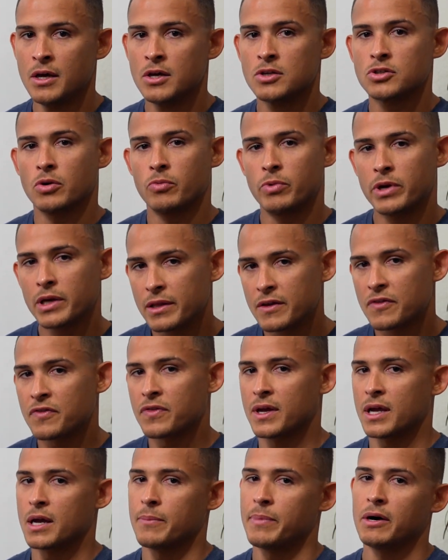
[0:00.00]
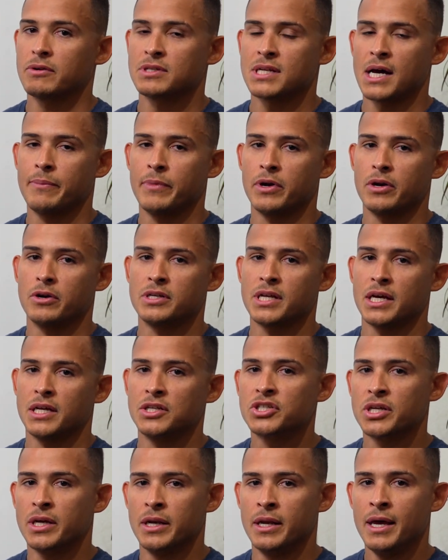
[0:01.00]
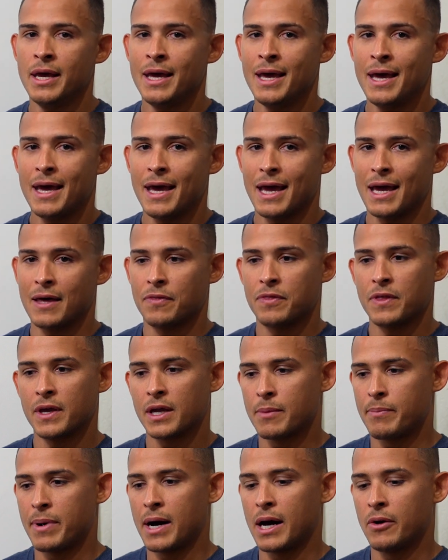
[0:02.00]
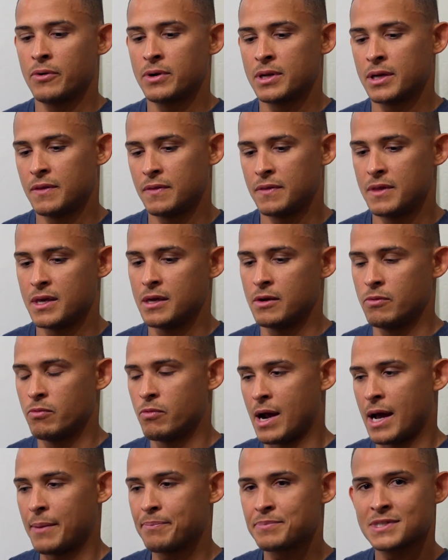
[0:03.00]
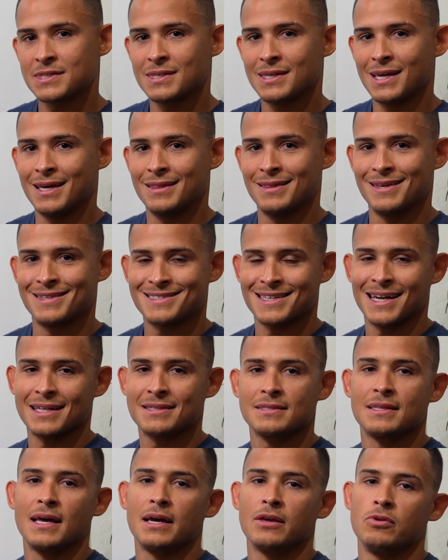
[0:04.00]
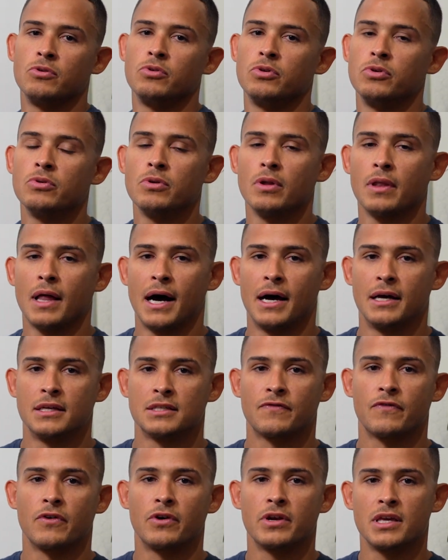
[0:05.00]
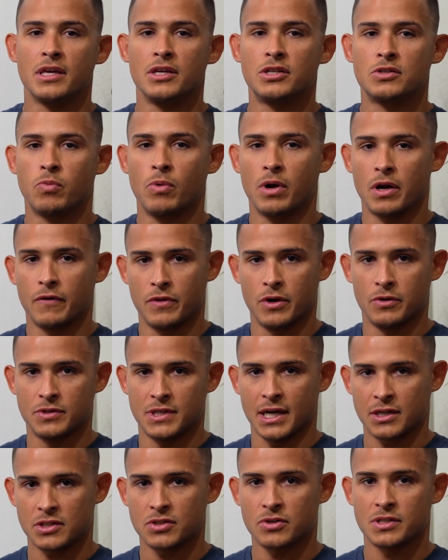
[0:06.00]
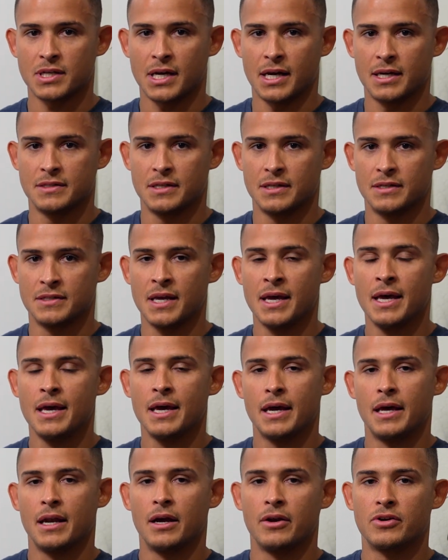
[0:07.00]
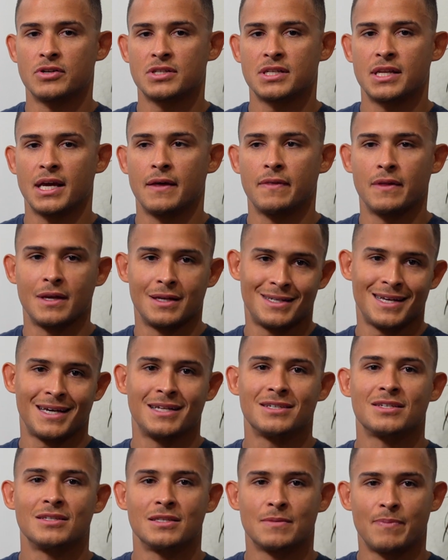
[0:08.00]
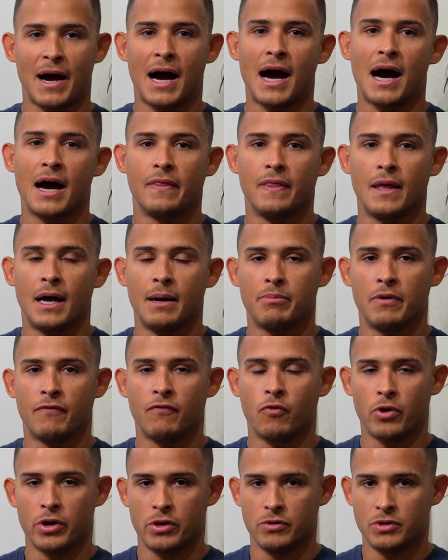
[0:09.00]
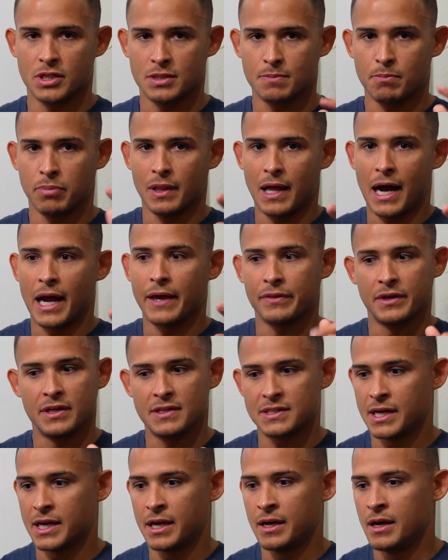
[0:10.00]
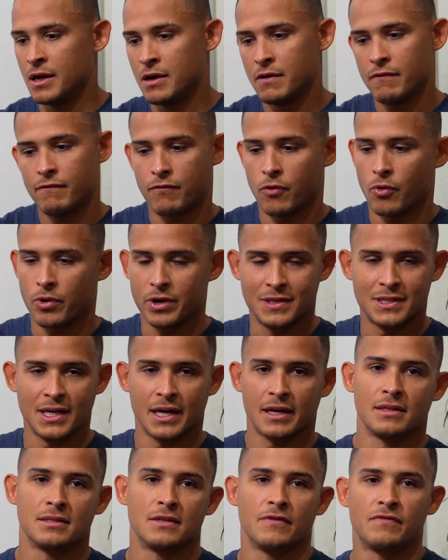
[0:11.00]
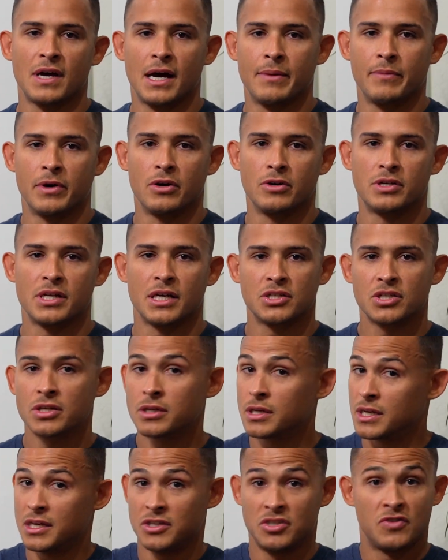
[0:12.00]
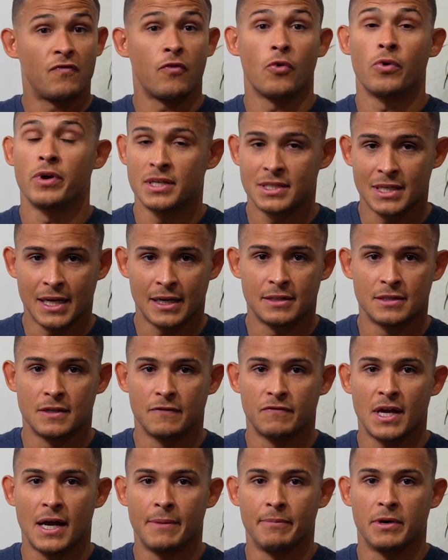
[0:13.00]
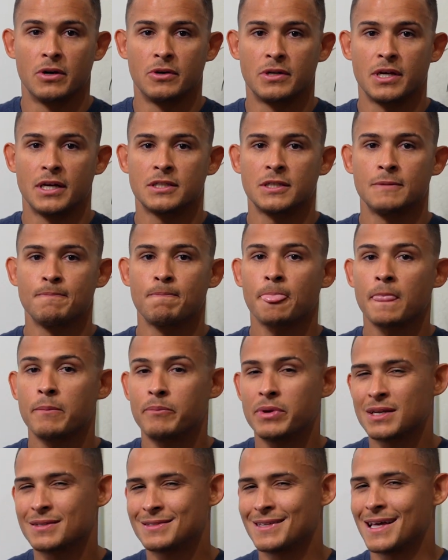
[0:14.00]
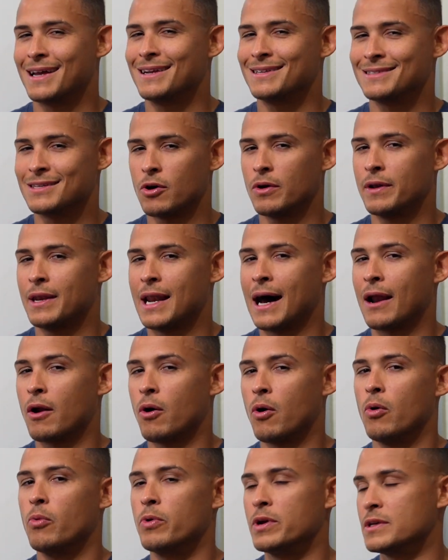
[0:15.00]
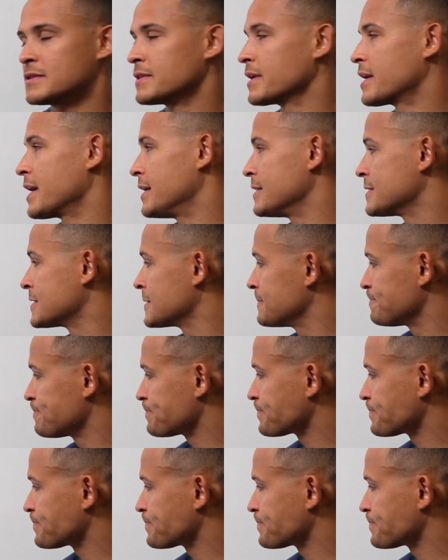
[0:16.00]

So really think about time under tension and think about the reps and the sets that you utilize for each one of those exercises and understand the intentions behind that before you just blindly say 40 seconds of time under tension is 40 seconds of time under tension, because that is not always the case.